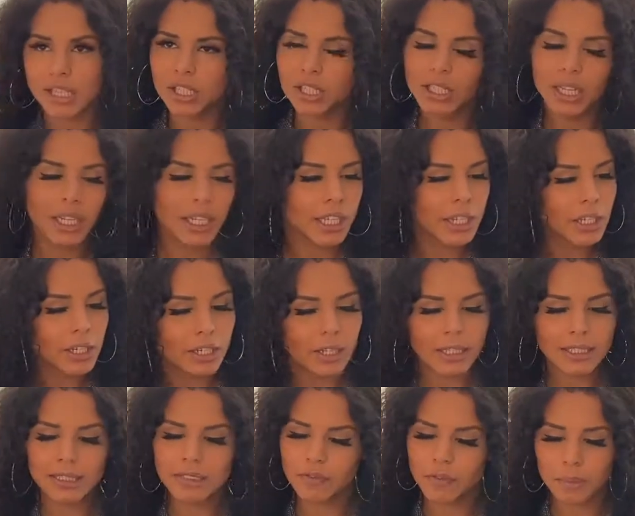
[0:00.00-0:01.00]
you're not
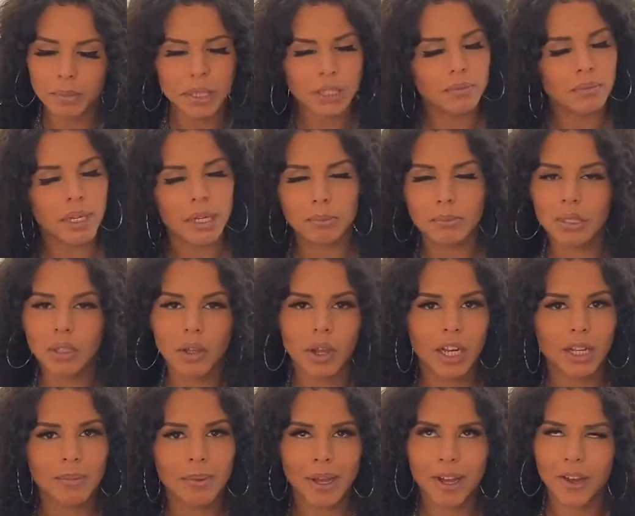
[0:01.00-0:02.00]
here for me to ramble on
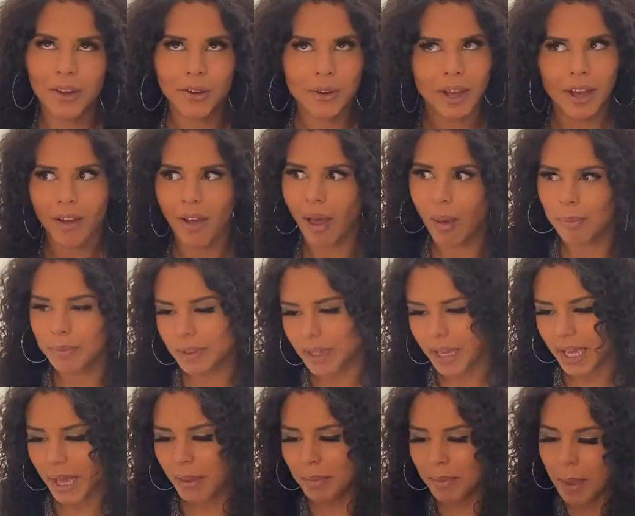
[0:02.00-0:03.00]
about how happy I
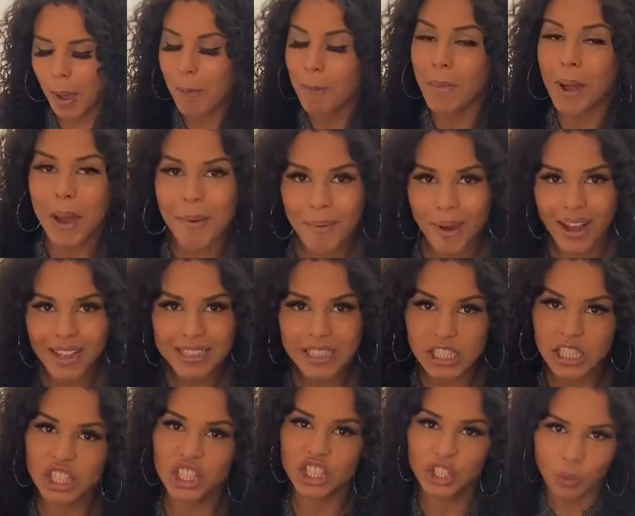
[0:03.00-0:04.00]
am about my
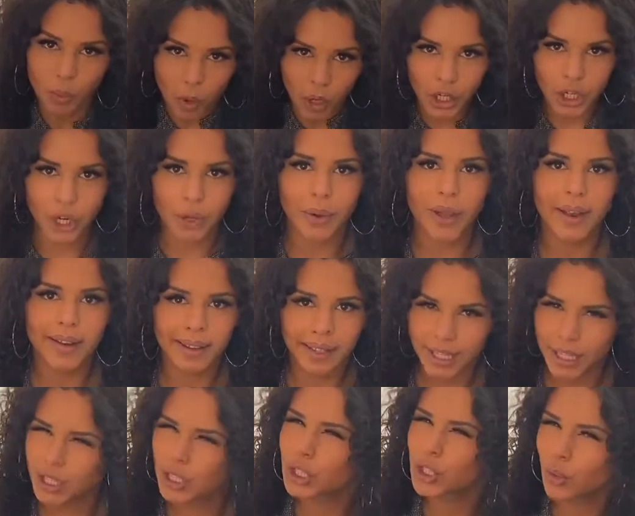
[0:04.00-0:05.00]
boxes. You want to know how to
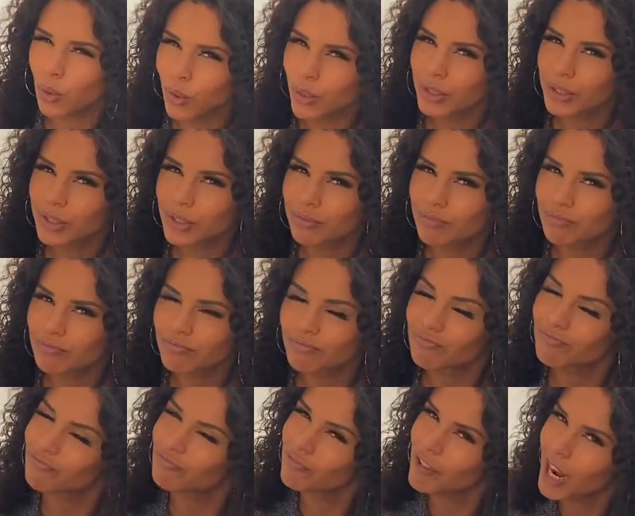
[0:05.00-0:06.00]
get yours,
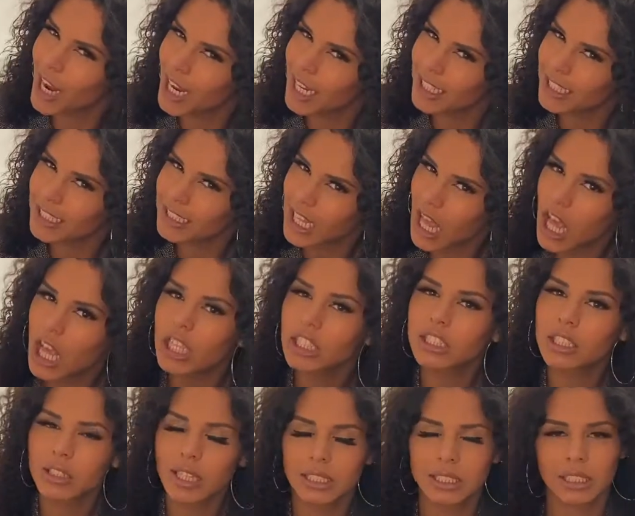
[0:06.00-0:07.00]
right?
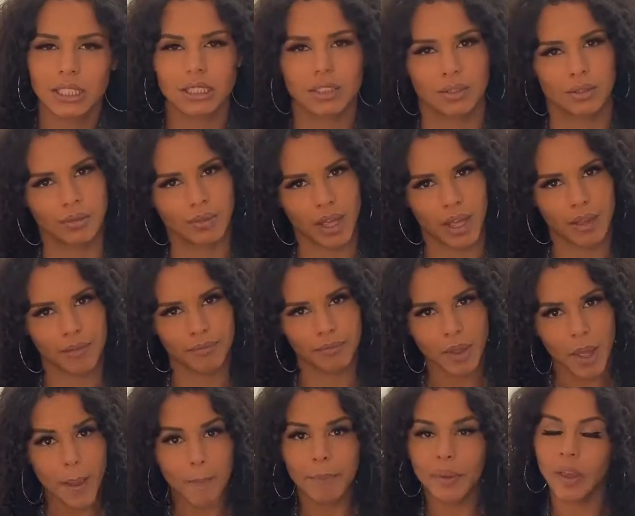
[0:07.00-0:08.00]
So let's get to that,
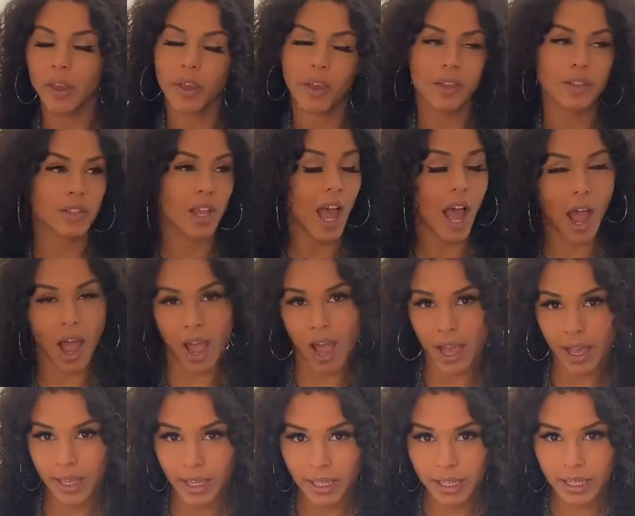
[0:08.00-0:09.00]
because
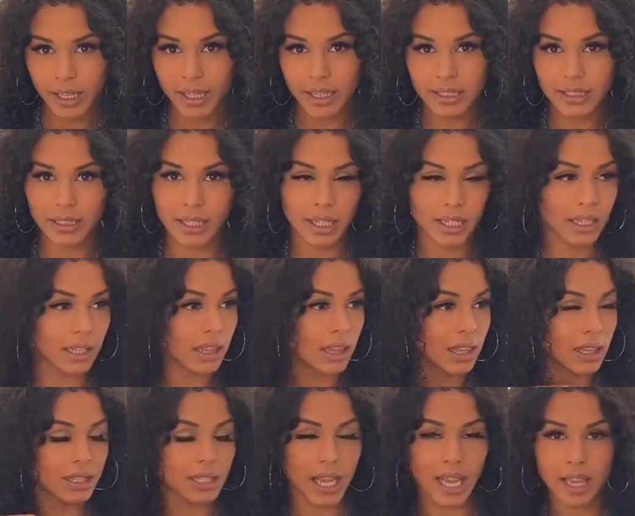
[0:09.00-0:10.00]
I
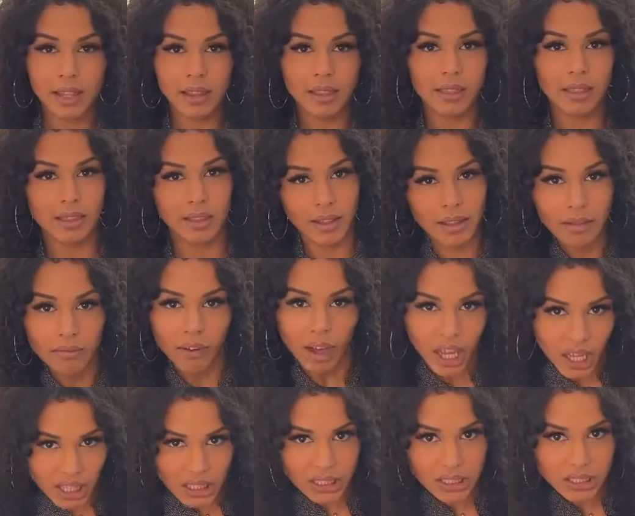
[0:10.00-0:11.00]
didn't take the
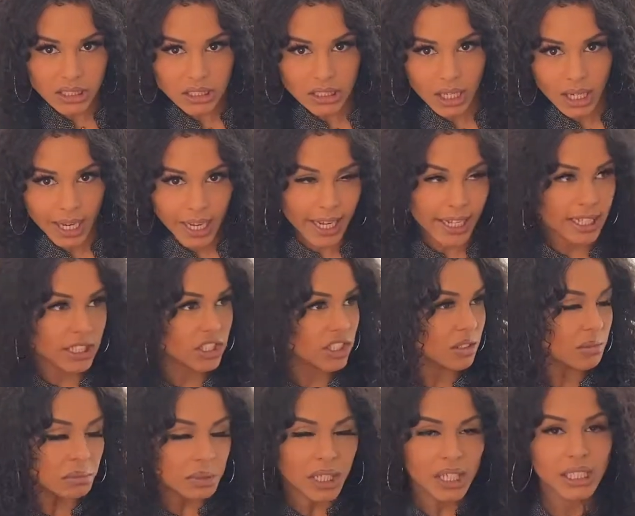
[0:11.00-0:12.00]
advice and it
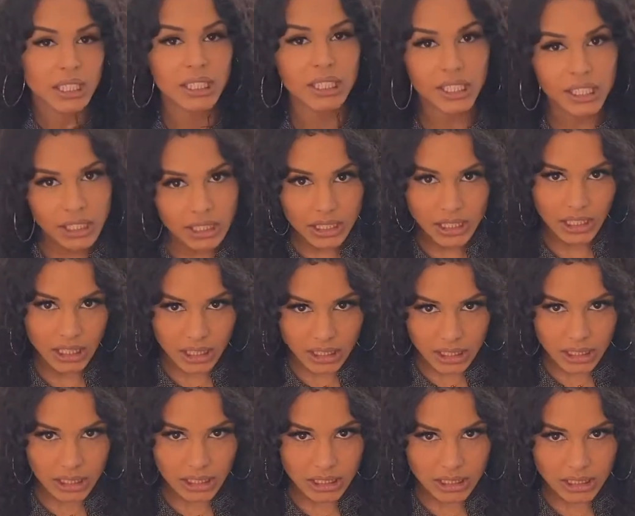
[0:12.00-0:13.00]
took me a year to get
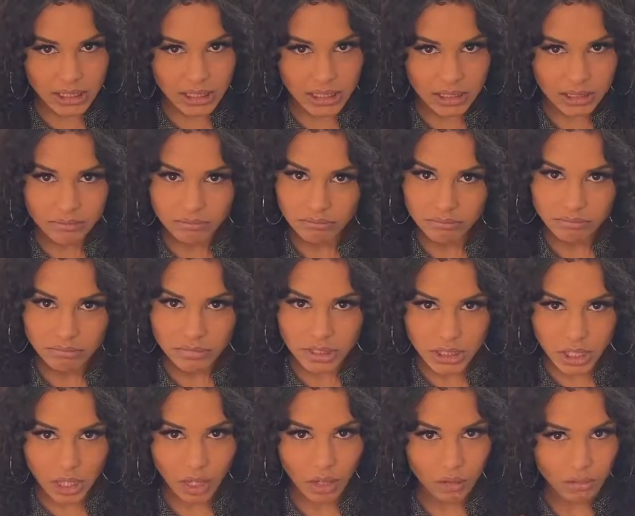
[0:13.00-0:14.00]
this.
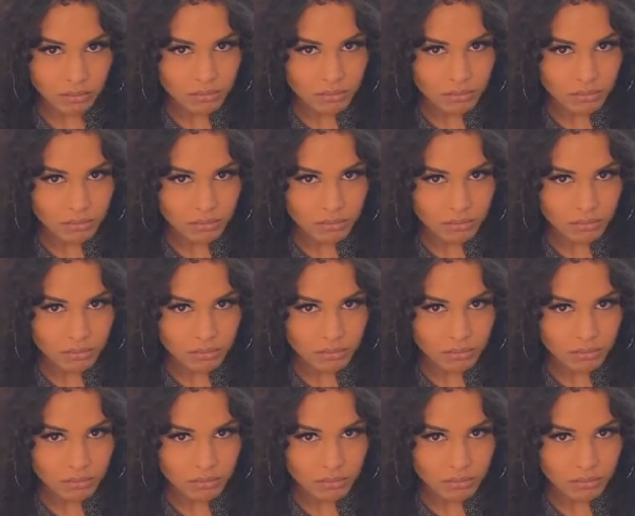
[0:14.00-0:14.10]
So